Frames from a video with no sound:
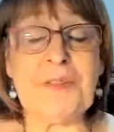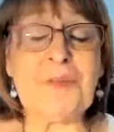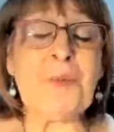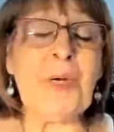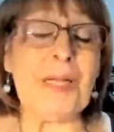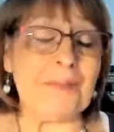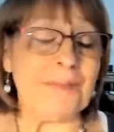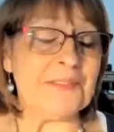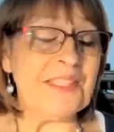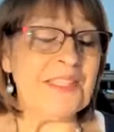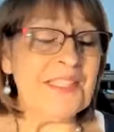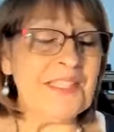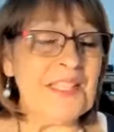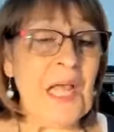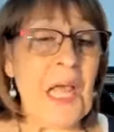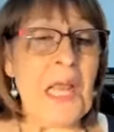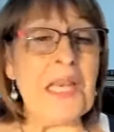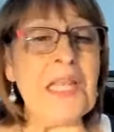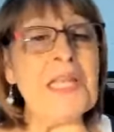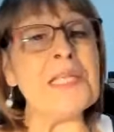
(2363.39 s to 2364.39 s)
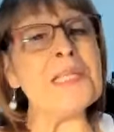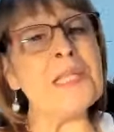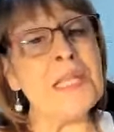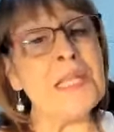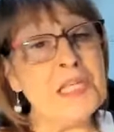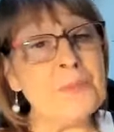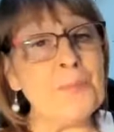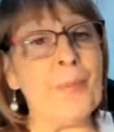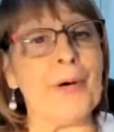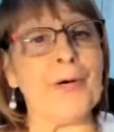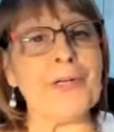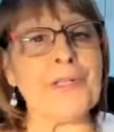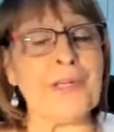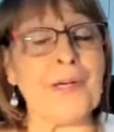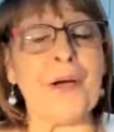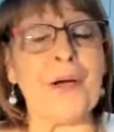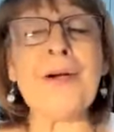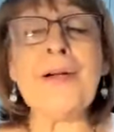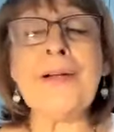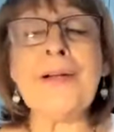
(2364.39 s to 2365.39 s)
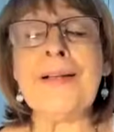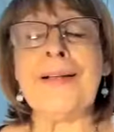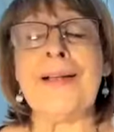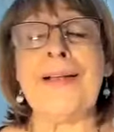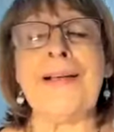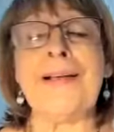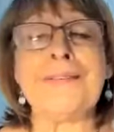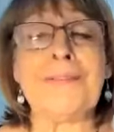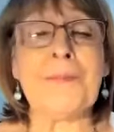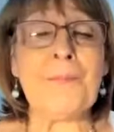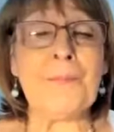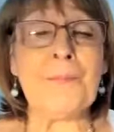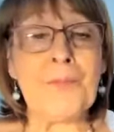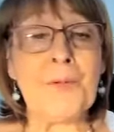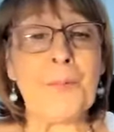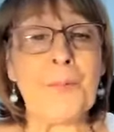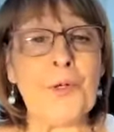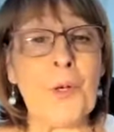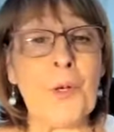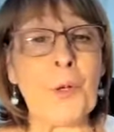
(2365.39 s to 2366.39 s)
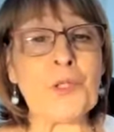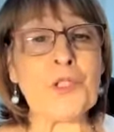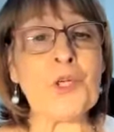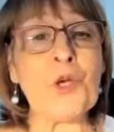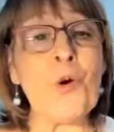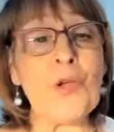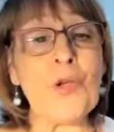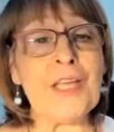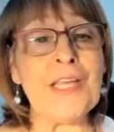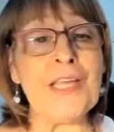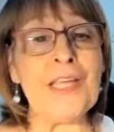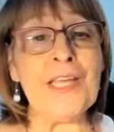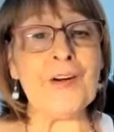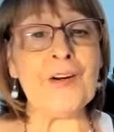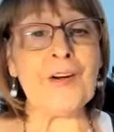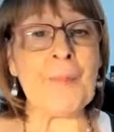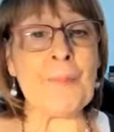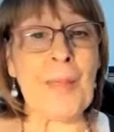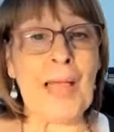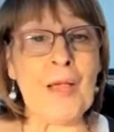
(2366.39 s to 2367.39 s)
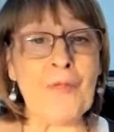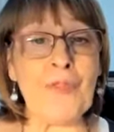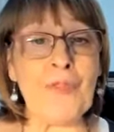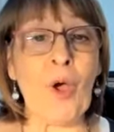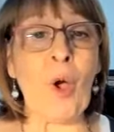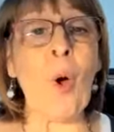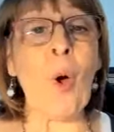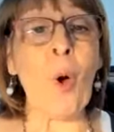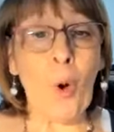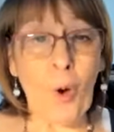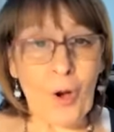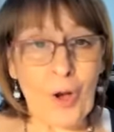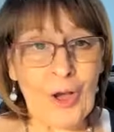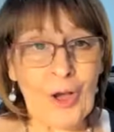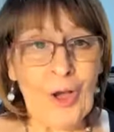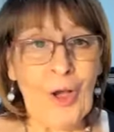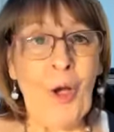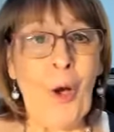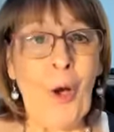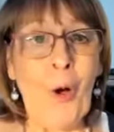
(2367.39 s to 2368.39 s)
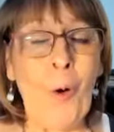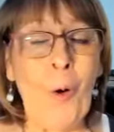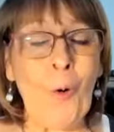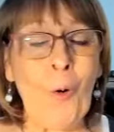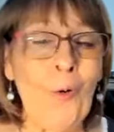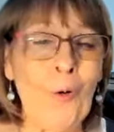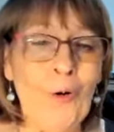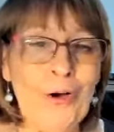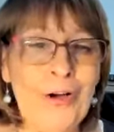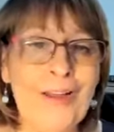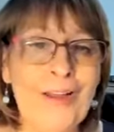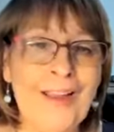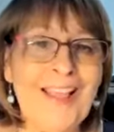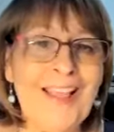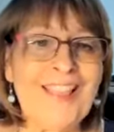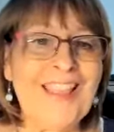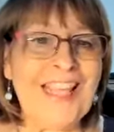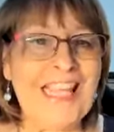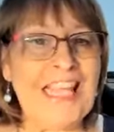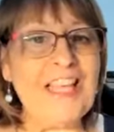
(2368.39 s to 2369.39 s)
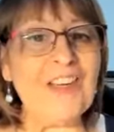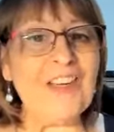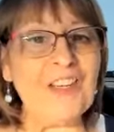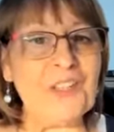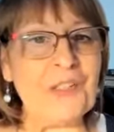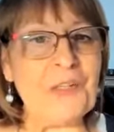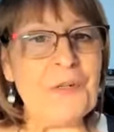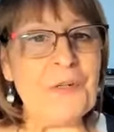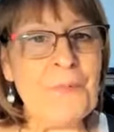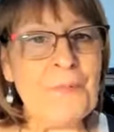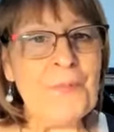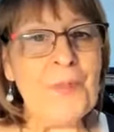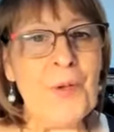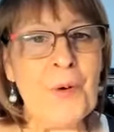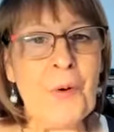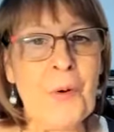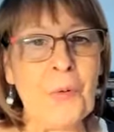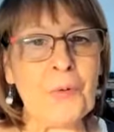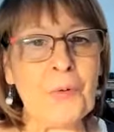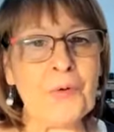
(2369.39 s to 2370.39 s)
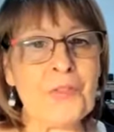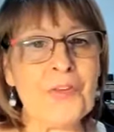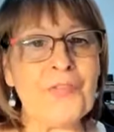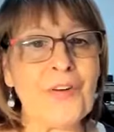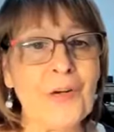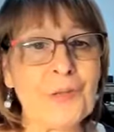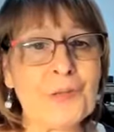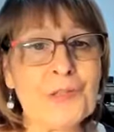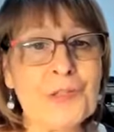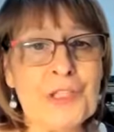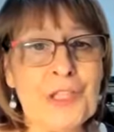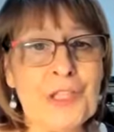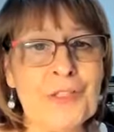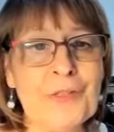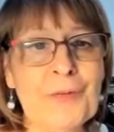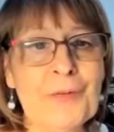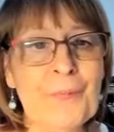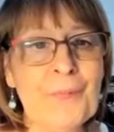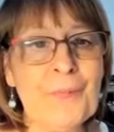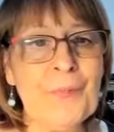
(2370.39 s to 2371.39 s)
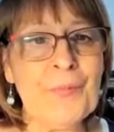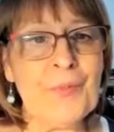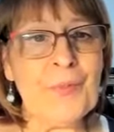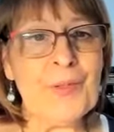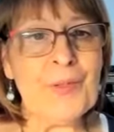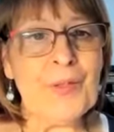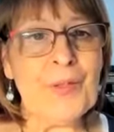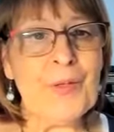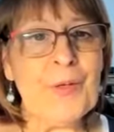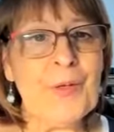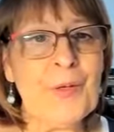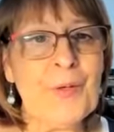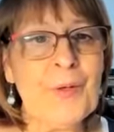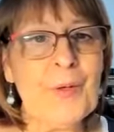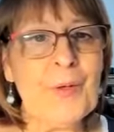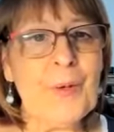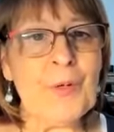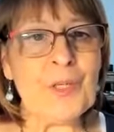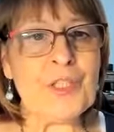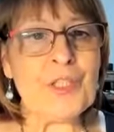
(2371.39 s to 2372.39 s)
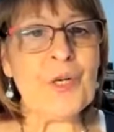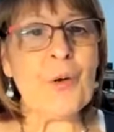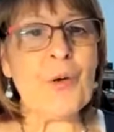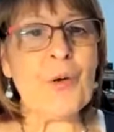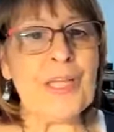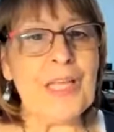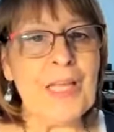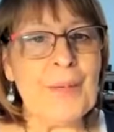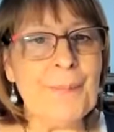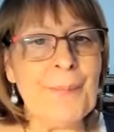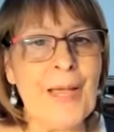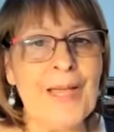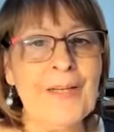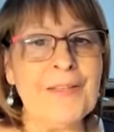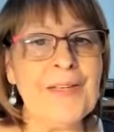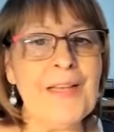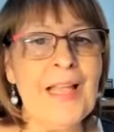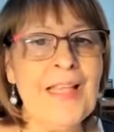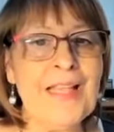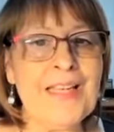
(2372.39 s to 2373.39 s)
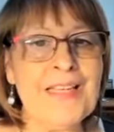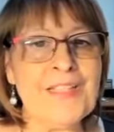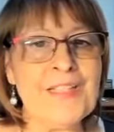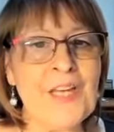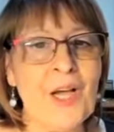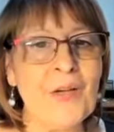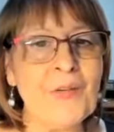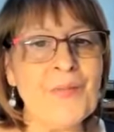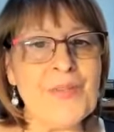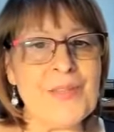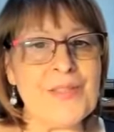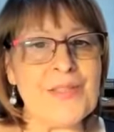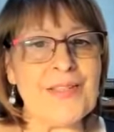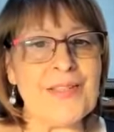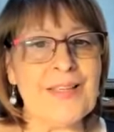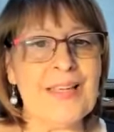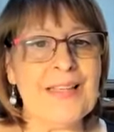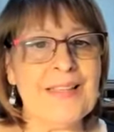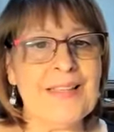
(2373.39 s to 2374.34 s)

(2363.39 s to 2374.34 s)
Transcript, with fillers: Well, at least these birds are. We're not talking here about the hawk or the eagle or the vulture. We're talking about doves.